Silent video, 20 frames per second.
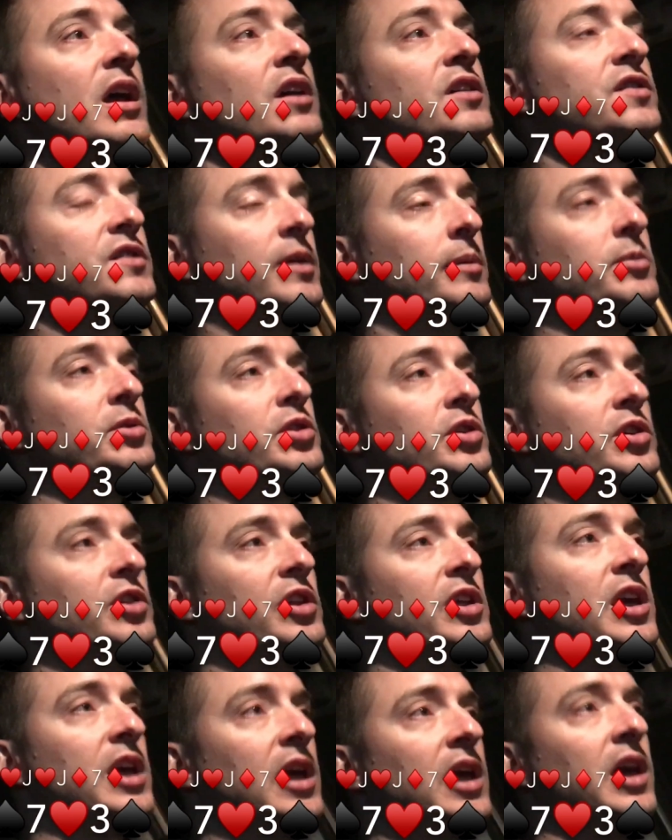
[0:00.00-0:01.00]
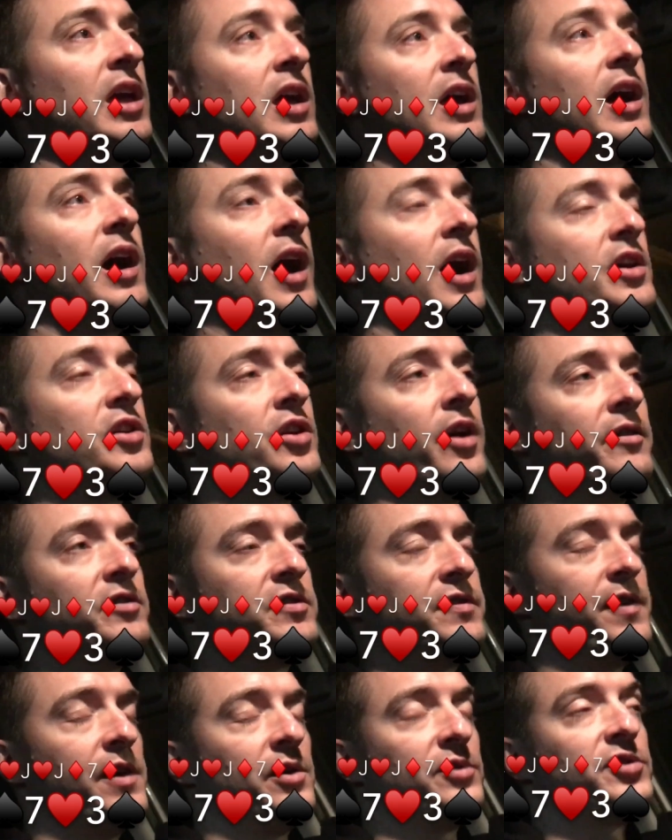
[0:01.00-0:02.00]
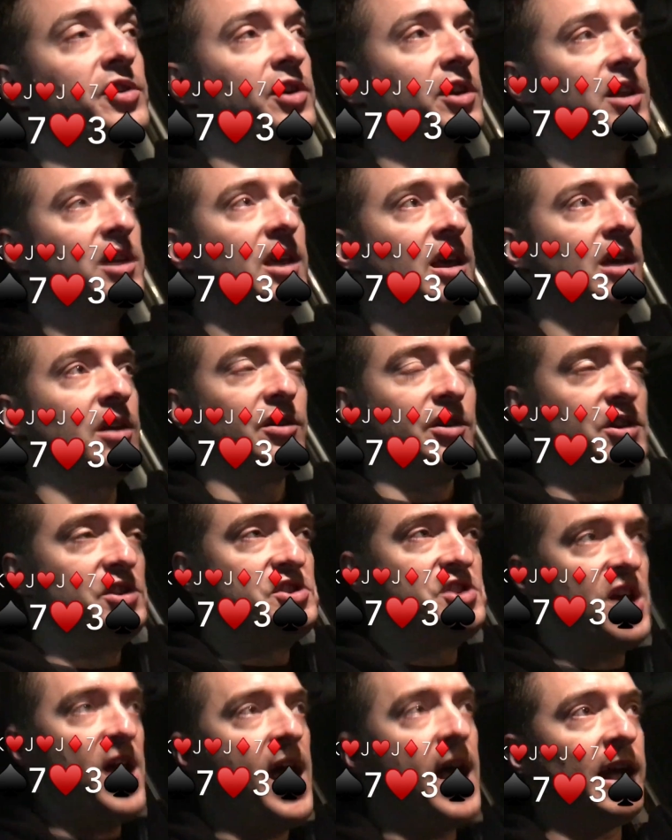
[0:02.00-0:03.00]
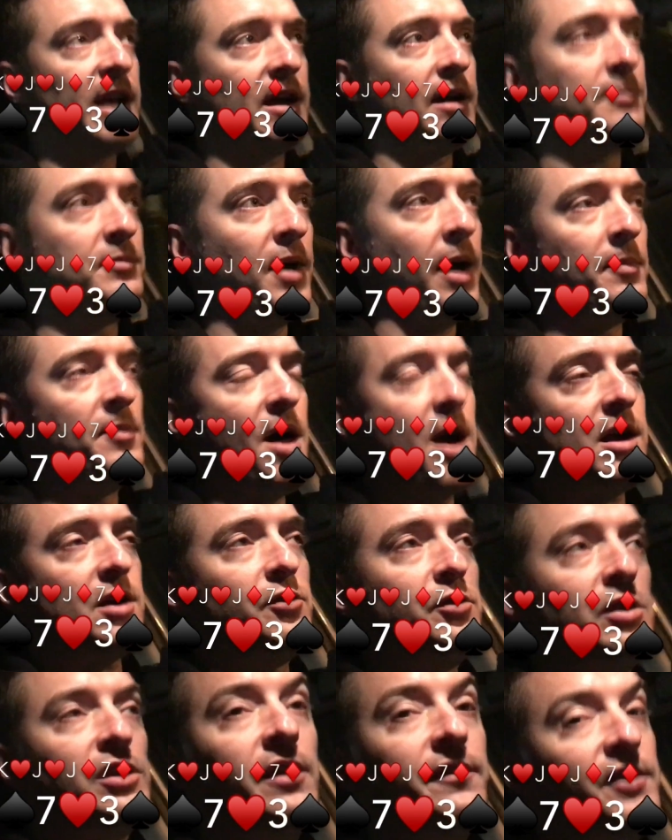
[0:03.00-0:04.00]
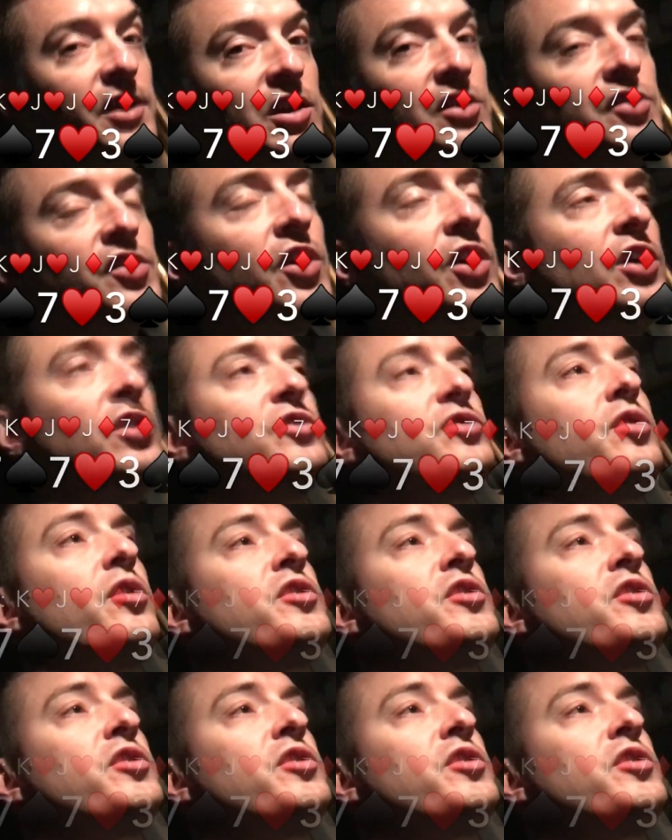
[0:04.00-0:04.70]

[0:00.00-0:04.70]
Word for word: Similarly, uh, you know, obviously if I don't turn a king or a jack, I'm, I'm not going to really love any turns.